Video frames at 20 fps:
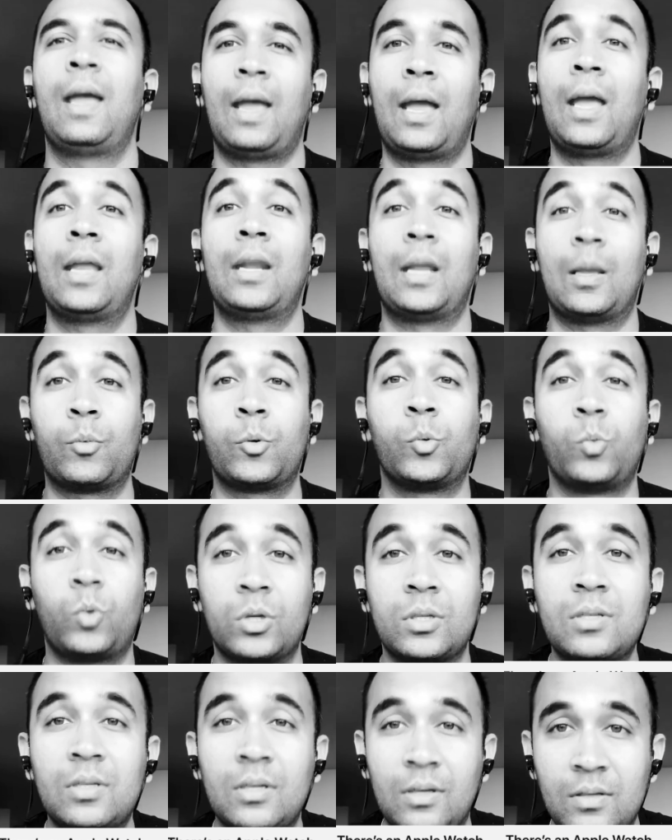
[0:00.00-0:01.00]
And Apple
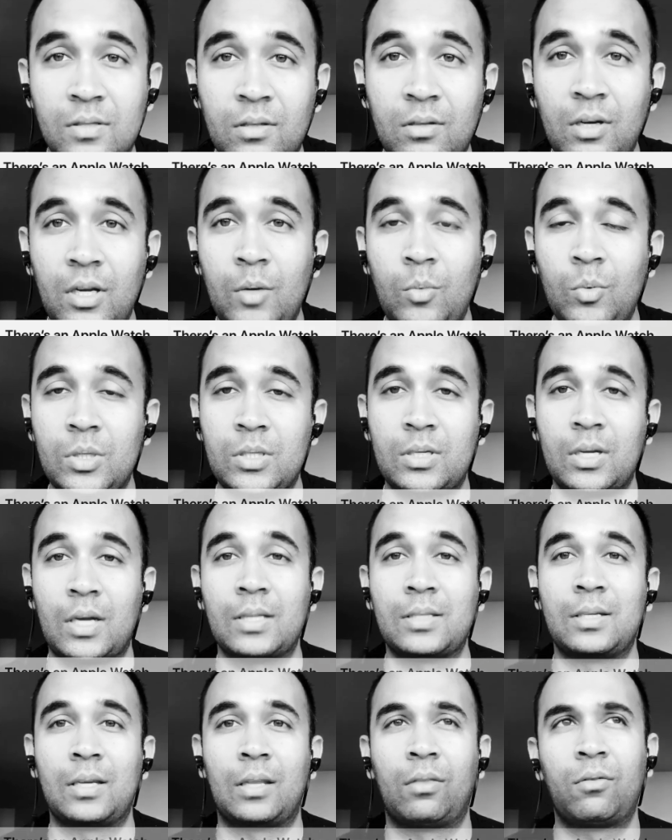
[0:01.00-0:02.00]
Watch Series 3, which
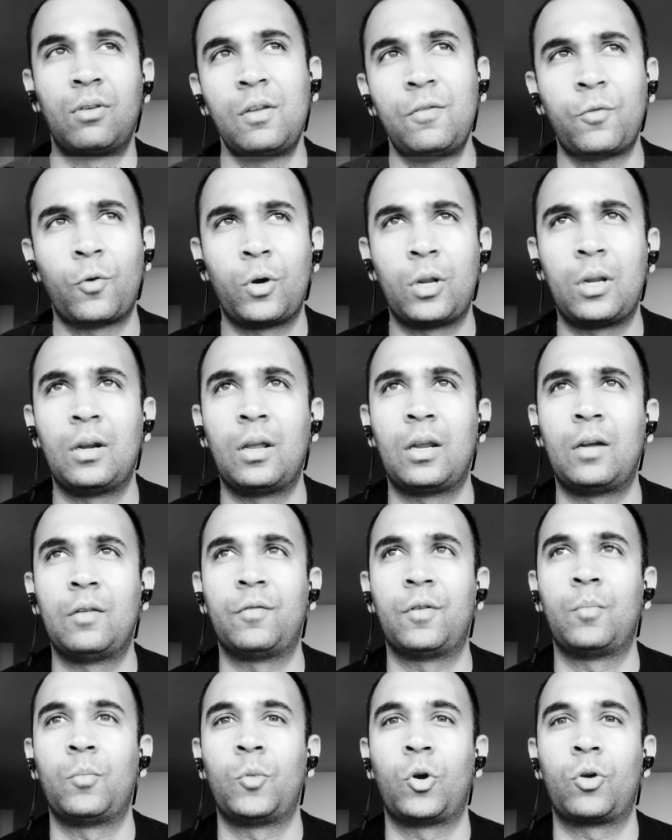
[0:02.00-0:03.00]
starts at $349,
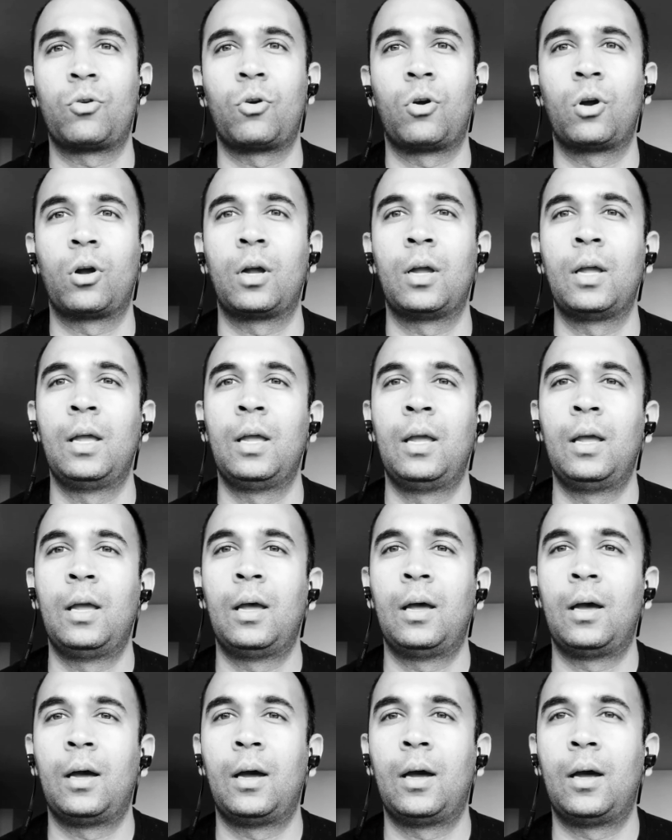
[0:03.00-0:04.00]
if I'm not wrong,
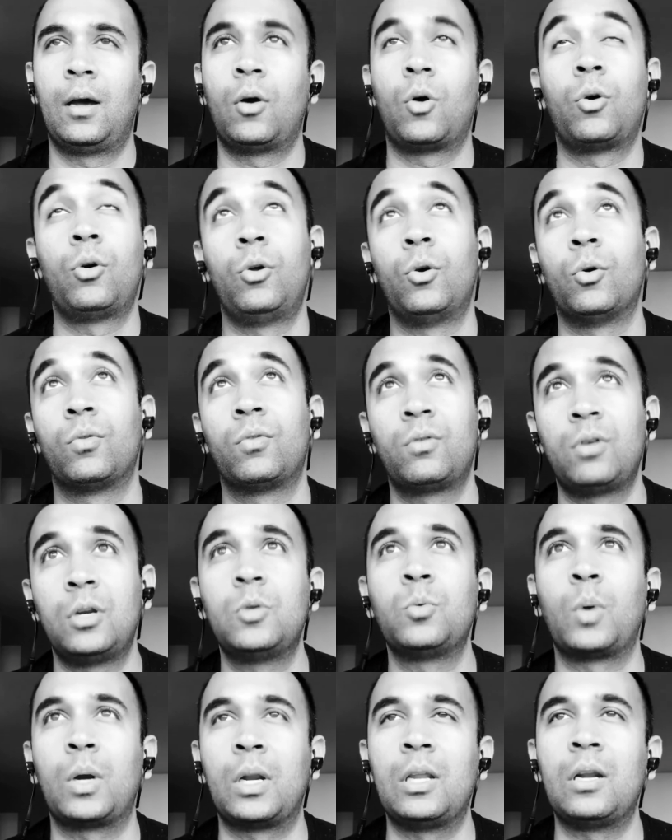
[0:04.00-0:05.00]

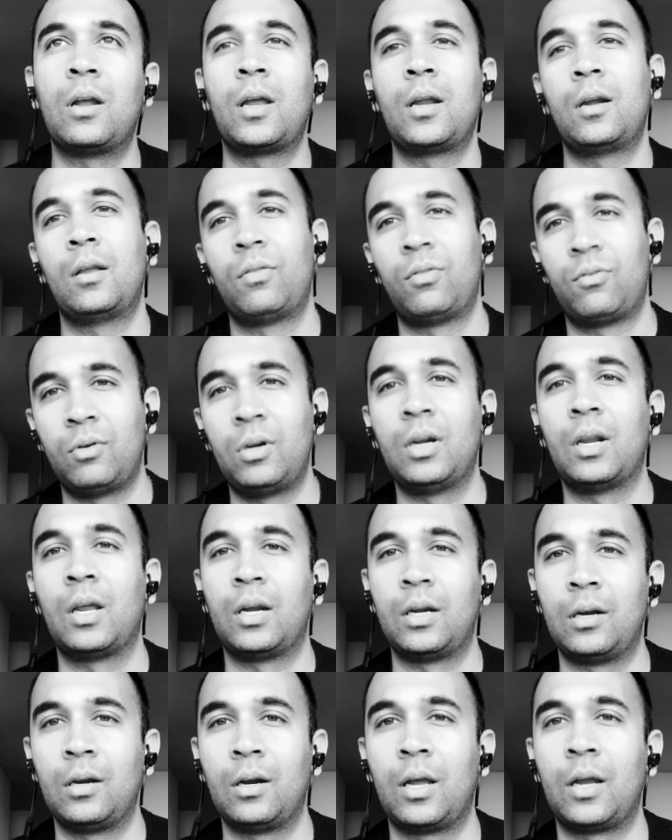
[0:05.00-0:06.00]
$329 and
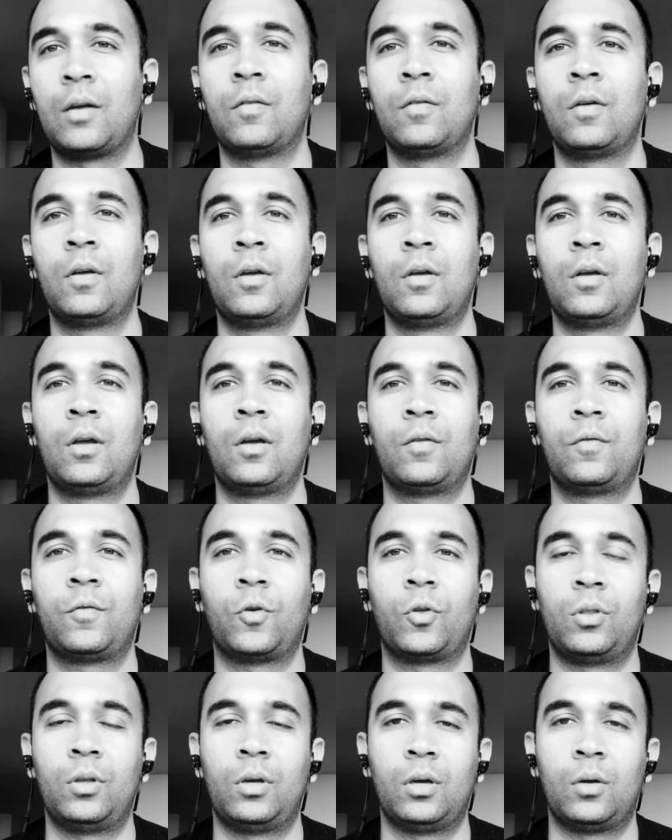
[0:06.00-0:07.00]
$399
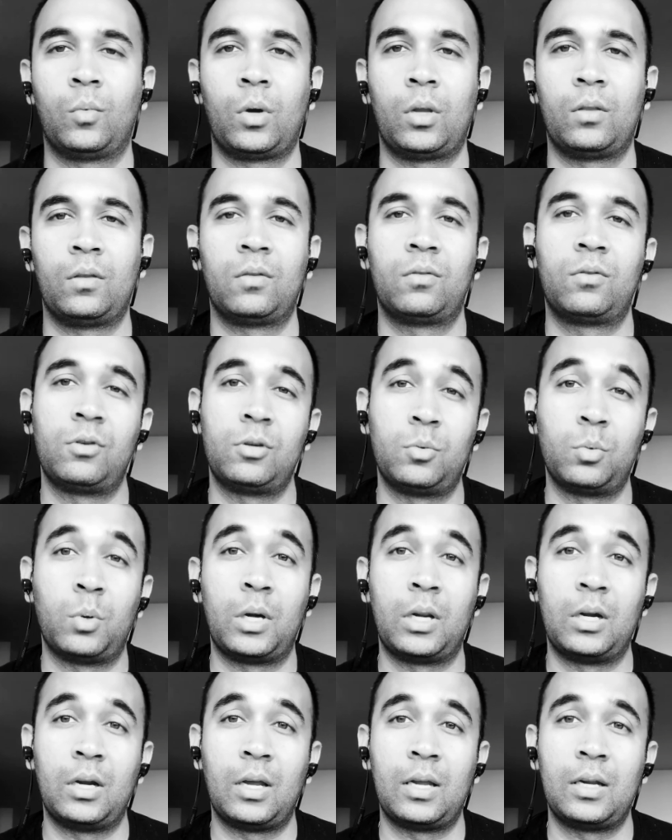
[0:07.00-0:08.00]
for the one. The
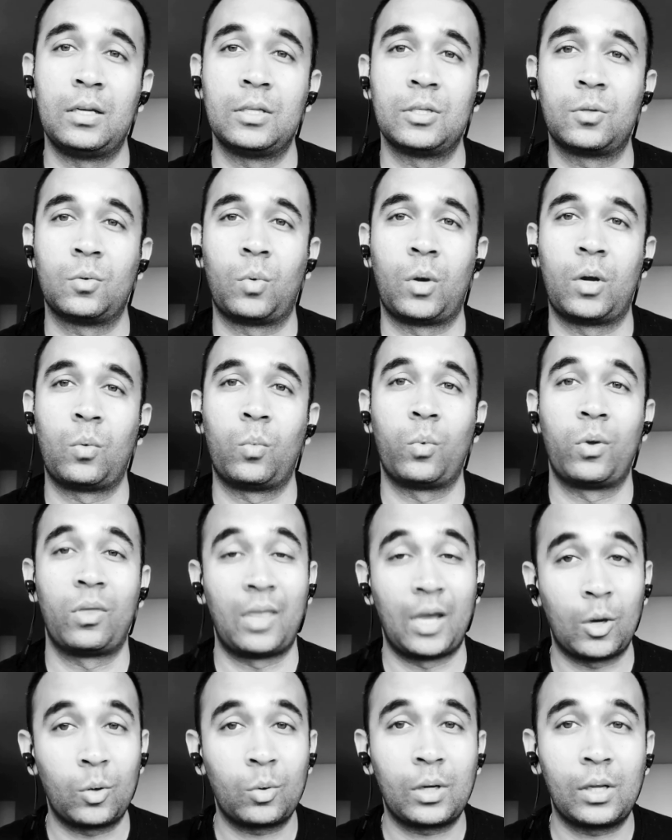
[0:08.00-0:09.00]
$329 is the one
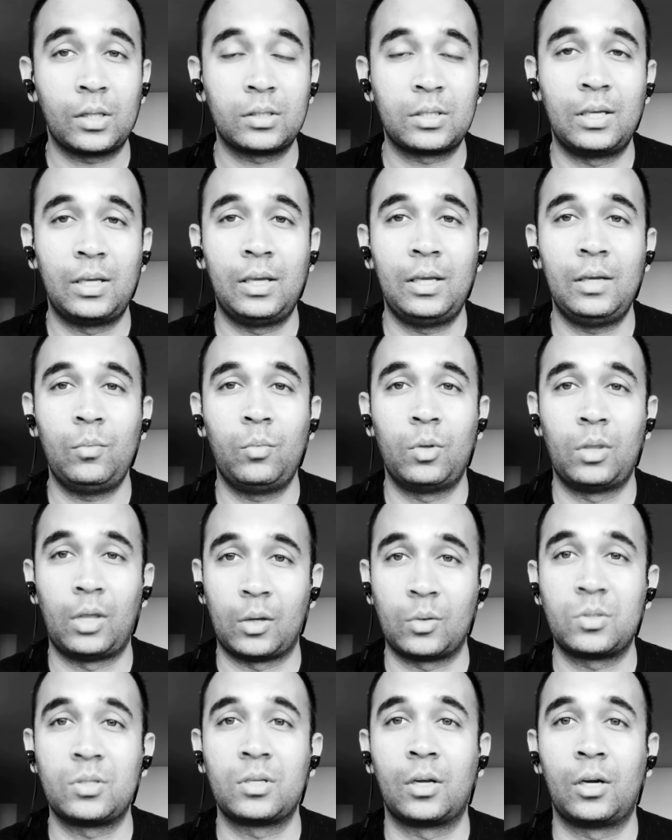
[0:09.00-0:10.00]
without LTE,
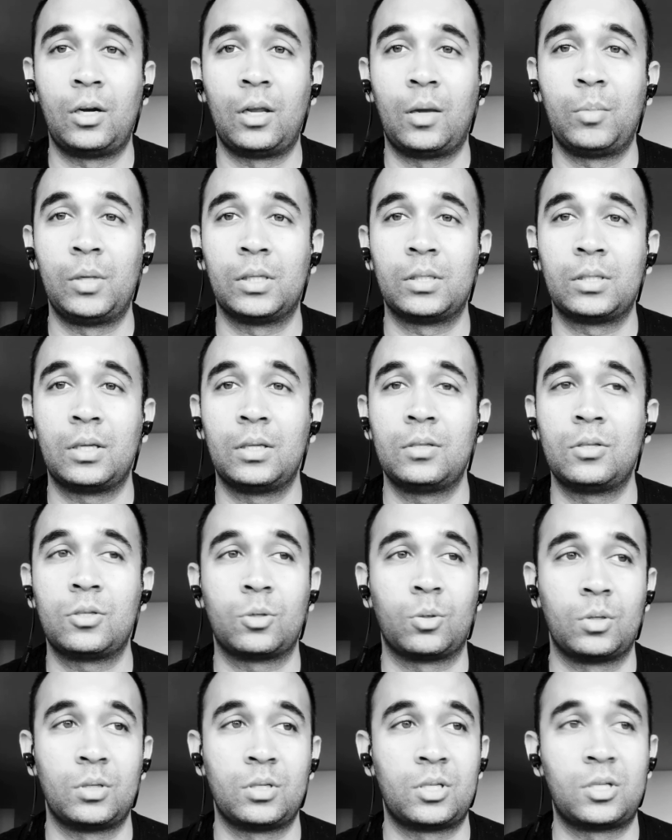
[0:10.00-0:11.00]
without cellular built in,
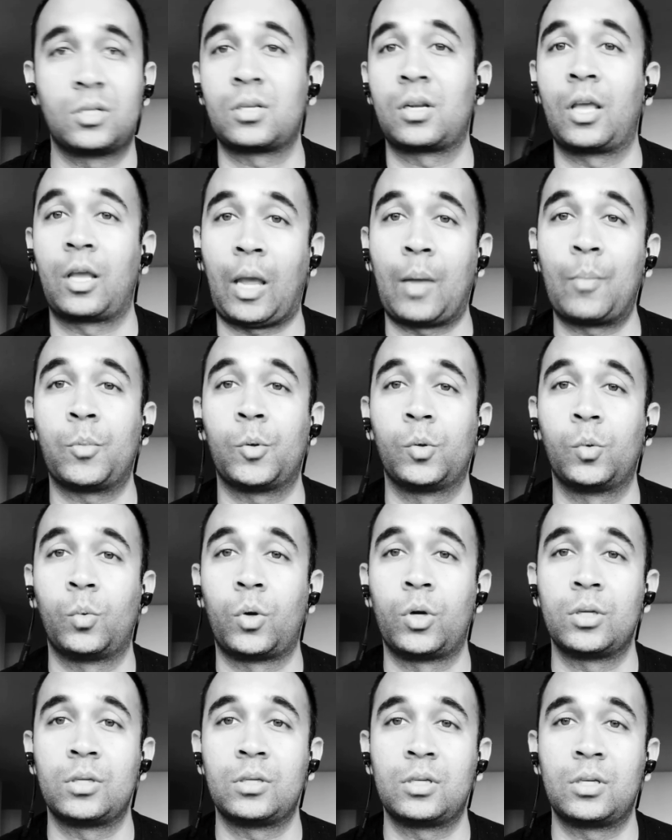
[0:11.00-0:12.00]
so it's just like Apple
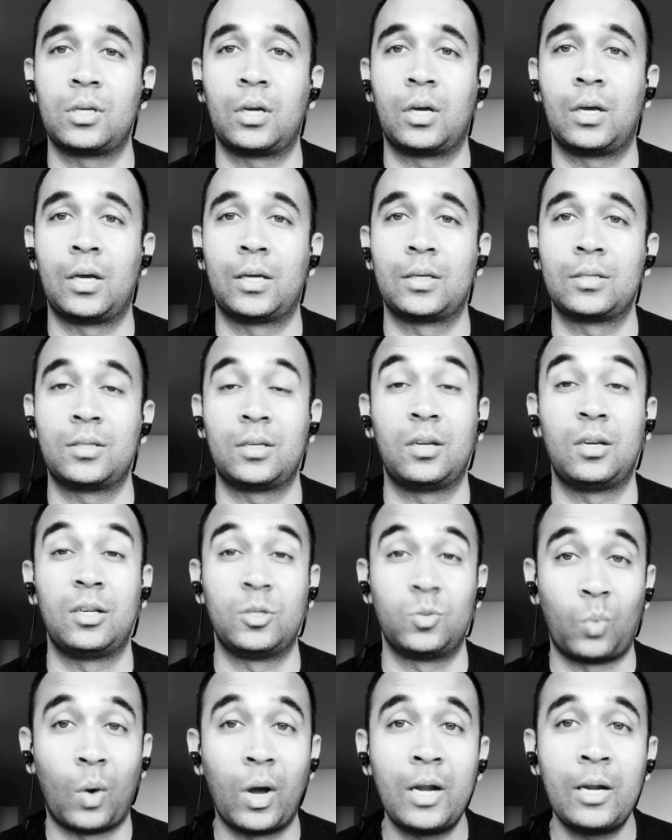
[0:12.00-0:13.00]
Watch
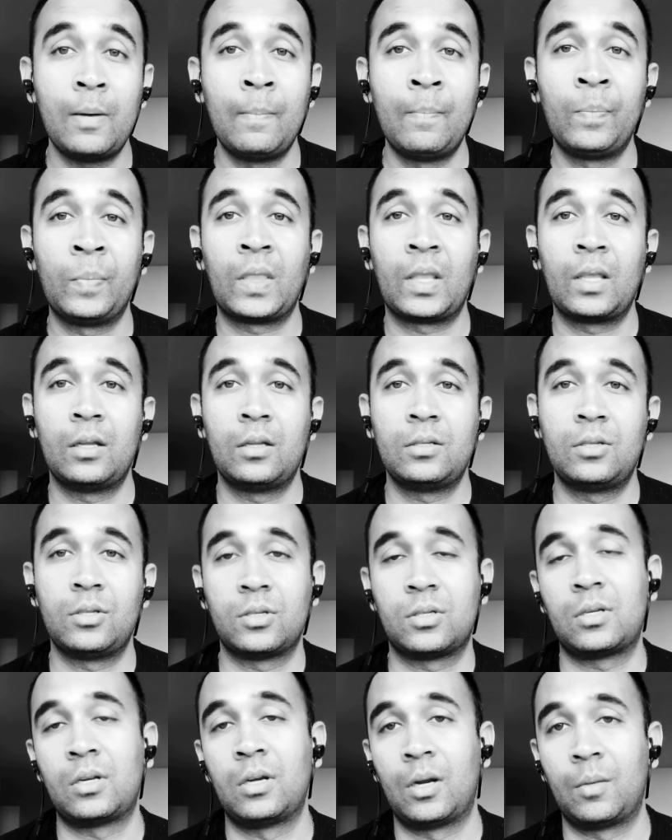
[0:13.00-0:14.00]
Series 1,
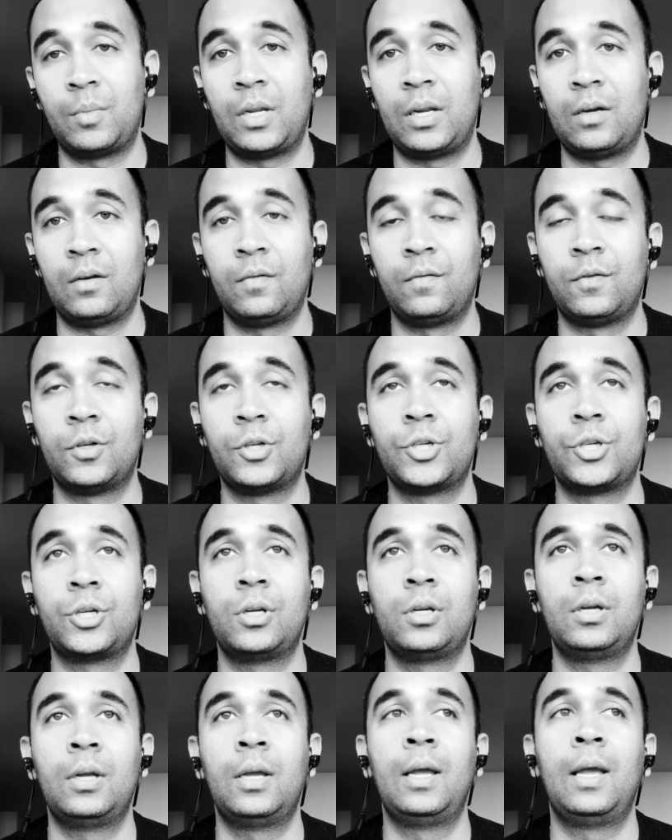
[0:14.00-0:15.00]
just an updated
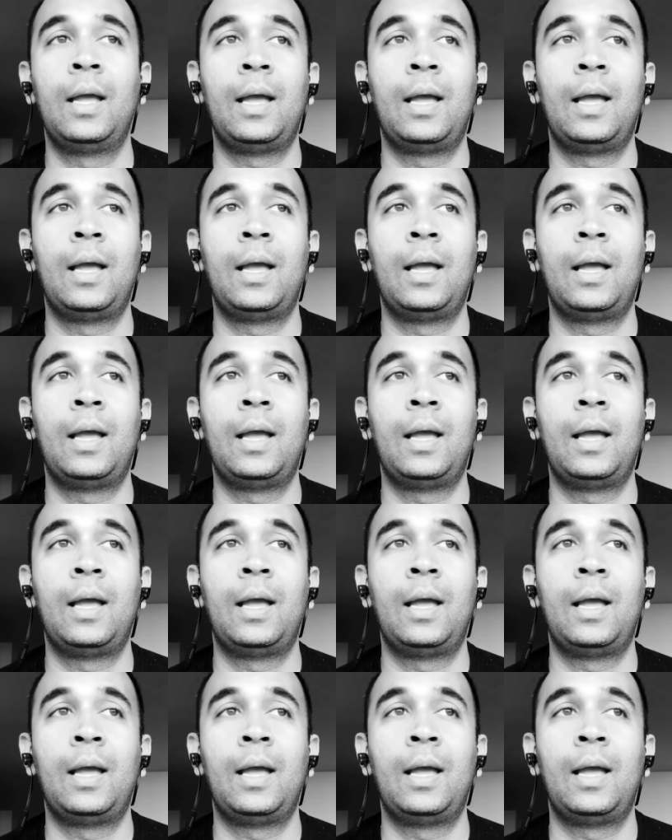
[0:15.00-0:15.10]
version.